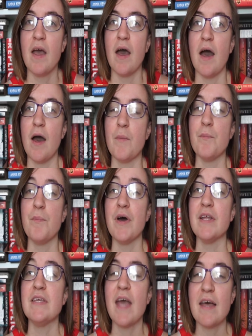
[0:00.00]
Um, but
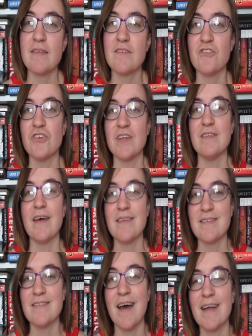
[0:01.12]
yes, it
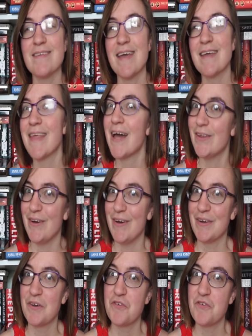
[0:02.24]
does not take that long